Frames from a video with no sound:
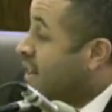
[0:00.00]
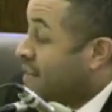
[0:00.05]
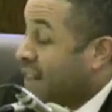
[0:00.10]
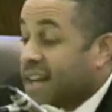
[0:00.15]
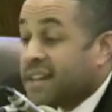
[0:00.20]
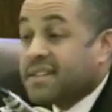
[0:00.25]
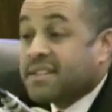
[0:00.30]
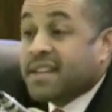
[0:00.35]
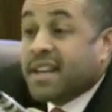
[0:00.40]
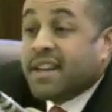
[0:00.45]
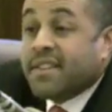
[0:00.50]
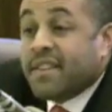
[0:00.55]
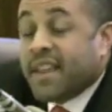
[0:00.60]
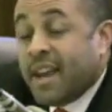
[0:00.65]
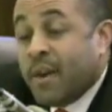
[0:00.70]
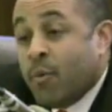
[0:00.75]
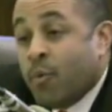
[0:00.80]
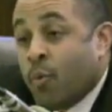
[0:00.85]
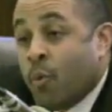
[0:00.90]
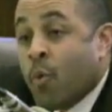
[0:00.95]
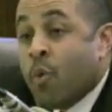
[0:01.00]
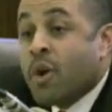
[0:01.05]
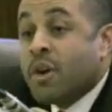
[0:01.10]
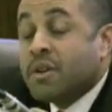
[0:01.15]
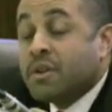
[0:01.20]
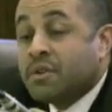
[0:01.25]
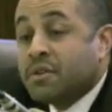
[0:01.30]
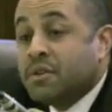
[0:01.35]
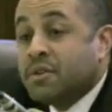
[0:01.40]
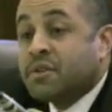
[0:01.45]
they said they
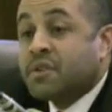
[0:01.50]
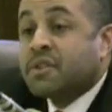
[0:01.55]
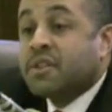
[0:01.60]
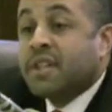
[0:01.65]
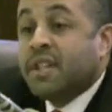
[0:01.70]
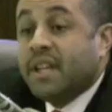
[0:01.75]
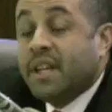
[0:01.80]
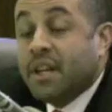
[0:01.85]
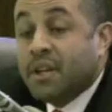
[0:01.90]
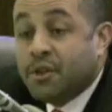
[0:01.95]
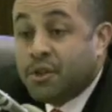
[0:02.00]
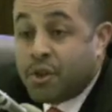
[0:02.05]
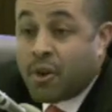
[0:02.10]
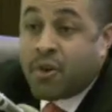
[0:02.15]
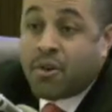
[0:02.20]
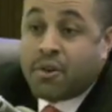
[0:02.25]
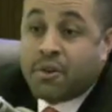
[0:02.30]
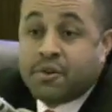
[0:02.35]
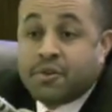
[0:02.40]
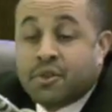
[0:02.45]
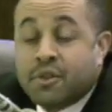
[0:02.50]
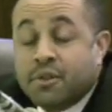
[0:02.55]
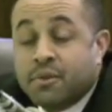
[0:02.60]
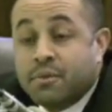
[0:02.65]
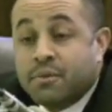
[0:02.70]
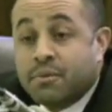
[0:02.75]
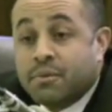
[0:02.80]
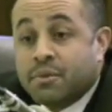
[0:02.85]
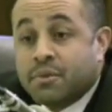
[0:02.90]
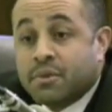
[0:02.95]
want to see charter
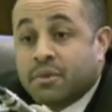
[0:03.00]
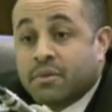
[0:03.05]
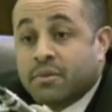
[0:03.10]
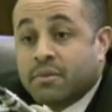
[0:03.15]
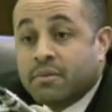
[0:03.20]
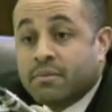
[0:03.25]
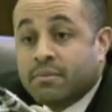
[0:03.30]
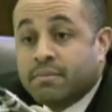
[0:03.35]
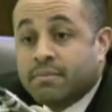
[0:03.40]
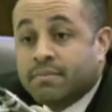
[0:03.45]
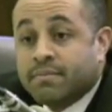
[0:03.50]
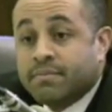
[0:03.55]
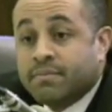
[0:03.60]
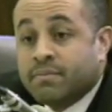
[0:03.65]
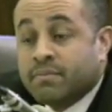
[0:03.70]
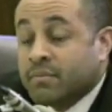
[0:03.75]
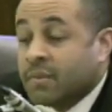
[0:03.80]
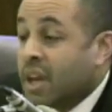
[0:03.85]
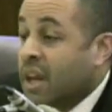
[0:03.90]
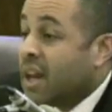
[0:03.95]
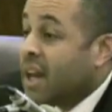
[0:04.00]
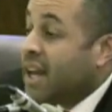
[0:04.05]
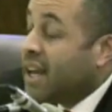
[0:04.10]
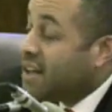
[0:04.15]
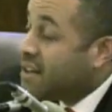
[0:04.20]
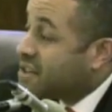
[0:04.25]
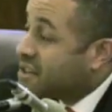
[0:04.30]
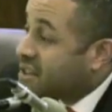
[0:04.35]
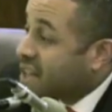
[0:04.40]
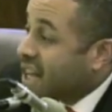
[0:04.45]
schools.
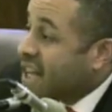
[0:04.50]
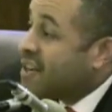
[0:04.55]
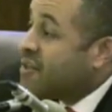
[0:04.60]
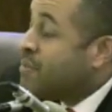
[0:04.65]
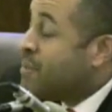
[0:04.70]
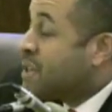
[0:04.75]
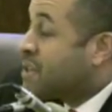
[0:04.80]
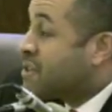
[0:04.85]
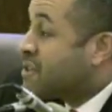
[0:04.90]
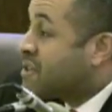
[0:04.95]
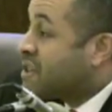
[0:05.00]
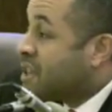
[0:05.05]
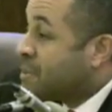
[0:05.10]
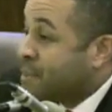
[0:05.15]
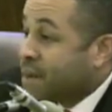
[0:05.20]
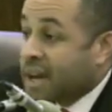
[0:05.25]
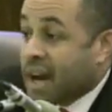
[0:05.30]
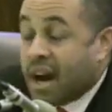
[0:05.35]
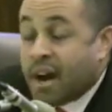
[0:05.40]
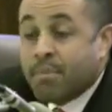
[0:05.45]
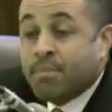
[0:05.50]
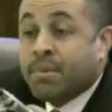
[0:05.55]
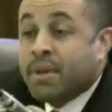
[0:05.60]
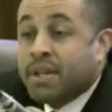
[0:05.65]
In the state of Mississippi, our